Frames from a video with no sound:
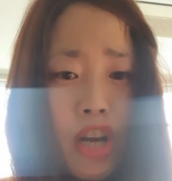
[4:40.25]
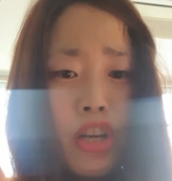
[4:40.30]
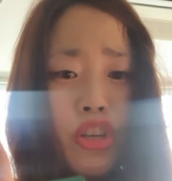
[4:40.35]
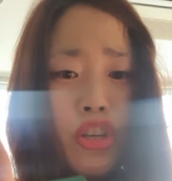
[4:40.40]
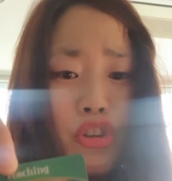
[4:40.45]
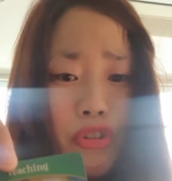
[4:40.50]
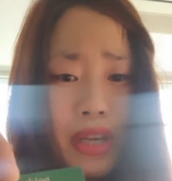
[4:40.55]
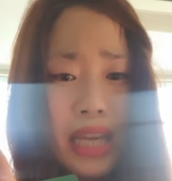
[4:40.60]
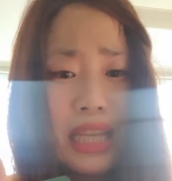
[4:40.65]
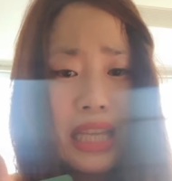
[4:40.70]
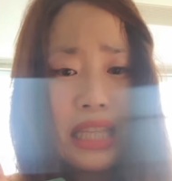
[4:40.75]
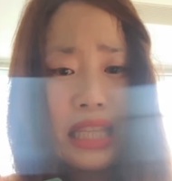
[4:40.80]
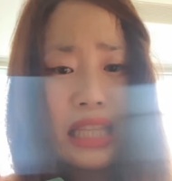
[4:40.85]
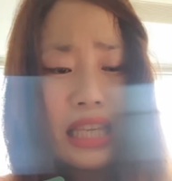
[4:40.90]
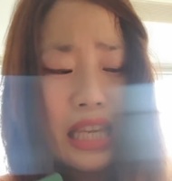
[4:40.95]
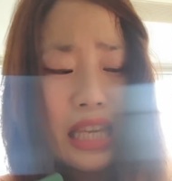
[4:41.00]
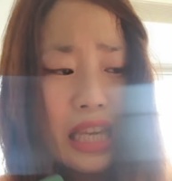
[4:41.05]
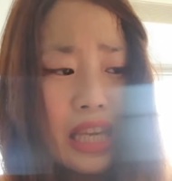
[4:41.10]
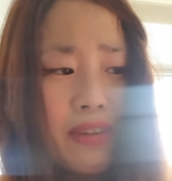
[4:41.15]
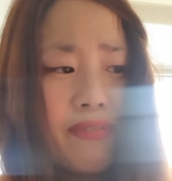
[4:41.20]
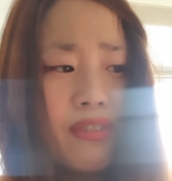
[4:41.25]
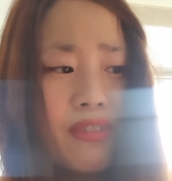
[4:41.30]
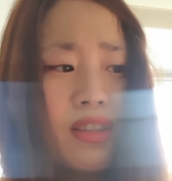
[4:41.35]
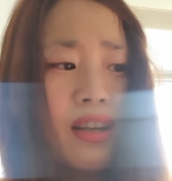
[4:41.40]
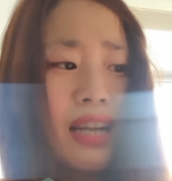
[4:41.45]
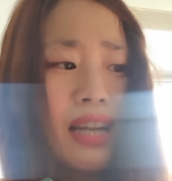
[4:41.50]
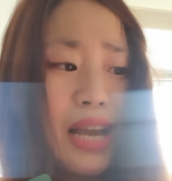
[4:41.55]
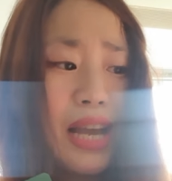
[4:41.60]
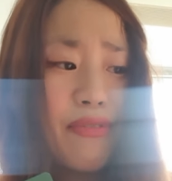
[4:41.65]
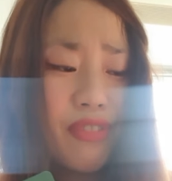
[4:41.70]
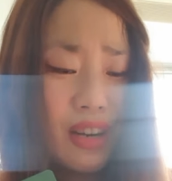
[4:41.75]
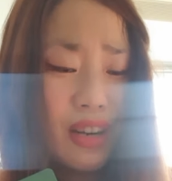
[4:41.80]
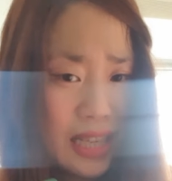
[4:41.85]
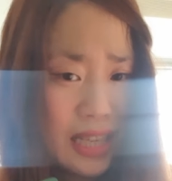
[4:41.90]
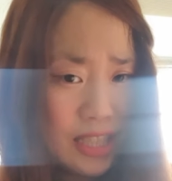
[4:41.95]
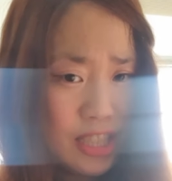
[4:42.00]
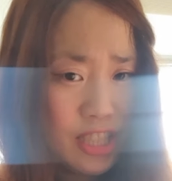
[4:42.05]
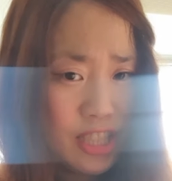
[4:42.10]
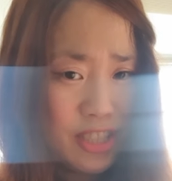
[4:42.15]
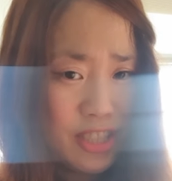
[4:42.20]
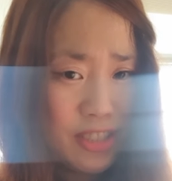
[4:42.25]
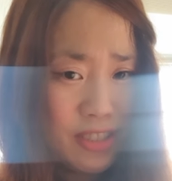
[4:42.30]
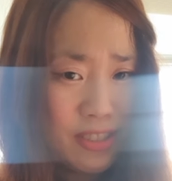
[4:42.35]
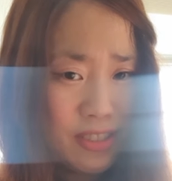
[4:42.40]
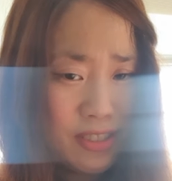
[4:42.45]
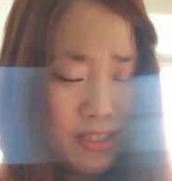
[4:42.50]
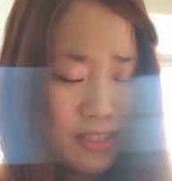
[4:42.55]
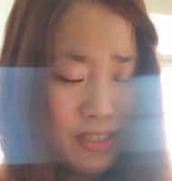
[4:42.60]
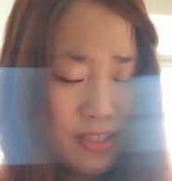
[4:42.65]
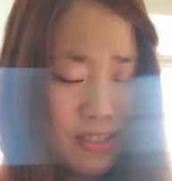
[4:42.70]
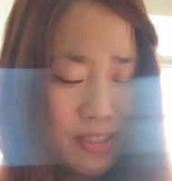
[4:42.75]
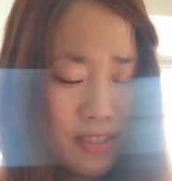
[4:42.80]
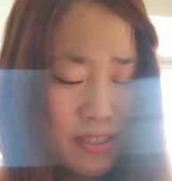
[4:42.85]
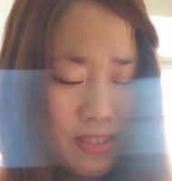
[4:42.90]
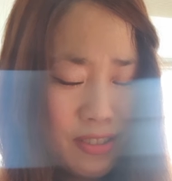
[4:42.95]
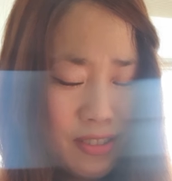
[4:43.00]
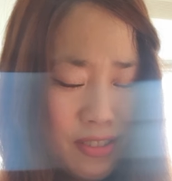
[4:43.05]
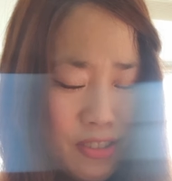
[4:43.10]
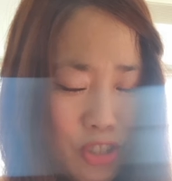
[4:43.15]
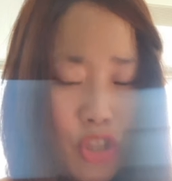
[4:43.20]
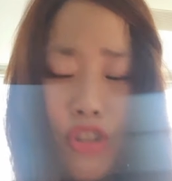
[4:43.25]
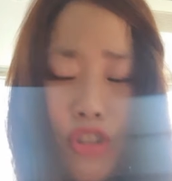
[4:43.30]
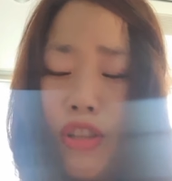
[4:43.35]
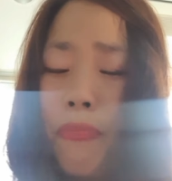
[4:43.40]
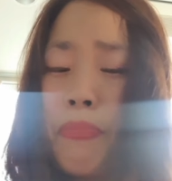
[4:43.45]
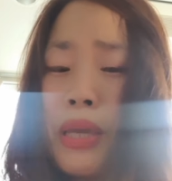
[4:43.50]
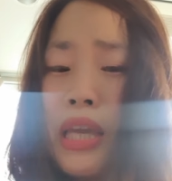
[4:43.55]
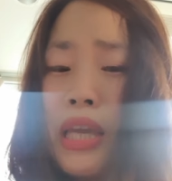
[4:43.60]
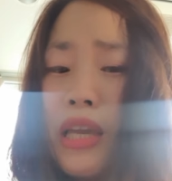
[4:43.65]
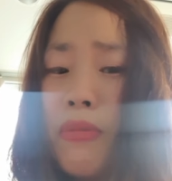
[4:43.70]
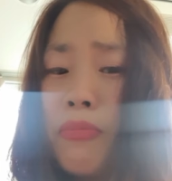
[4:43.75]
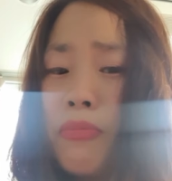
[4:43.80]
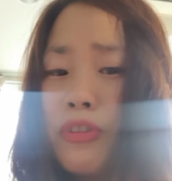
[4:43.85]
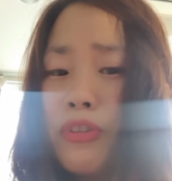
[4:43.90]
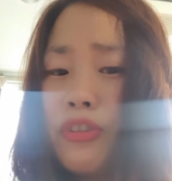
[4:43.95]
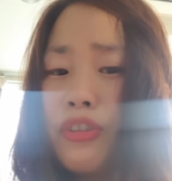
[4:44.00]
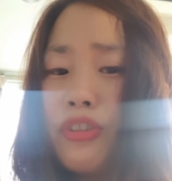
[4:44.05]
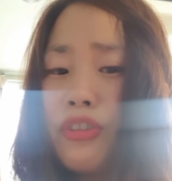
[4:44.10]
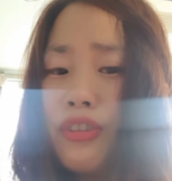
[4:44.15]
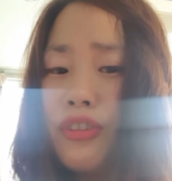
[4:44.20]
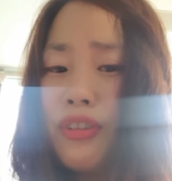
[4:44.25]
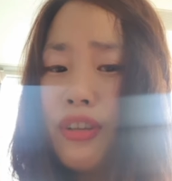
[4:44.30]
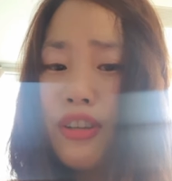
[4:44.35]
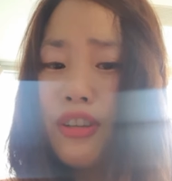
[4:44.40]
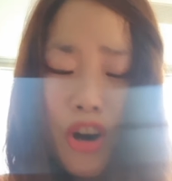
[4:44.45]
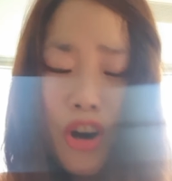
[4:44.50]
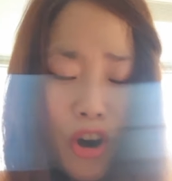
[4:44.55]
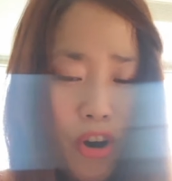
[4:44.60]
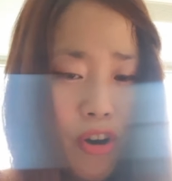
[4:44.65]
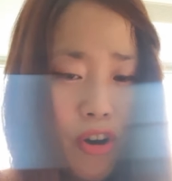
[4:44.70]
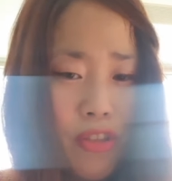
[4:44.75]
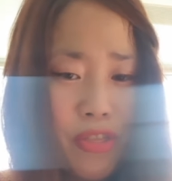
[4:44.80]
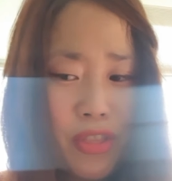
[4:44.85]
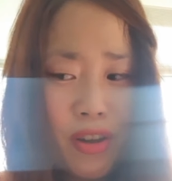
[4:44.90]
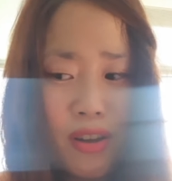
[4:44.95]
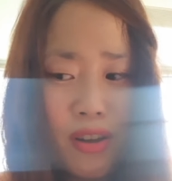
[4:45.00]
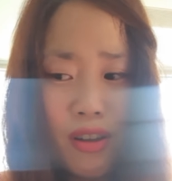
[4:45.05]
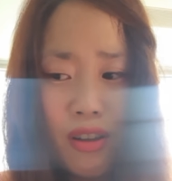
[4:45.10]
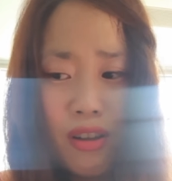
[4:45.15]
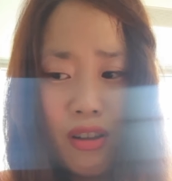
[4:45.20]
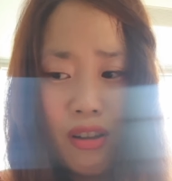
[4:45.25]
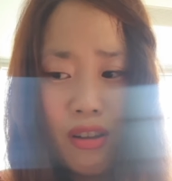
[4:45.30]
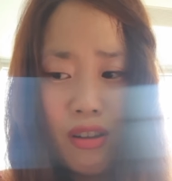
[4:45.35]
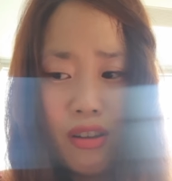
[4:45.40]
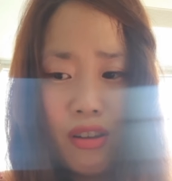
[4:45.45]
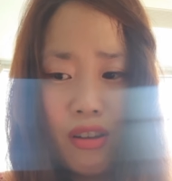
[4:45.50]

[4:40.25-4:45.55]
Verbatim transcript: You can give the life lesson to the people on the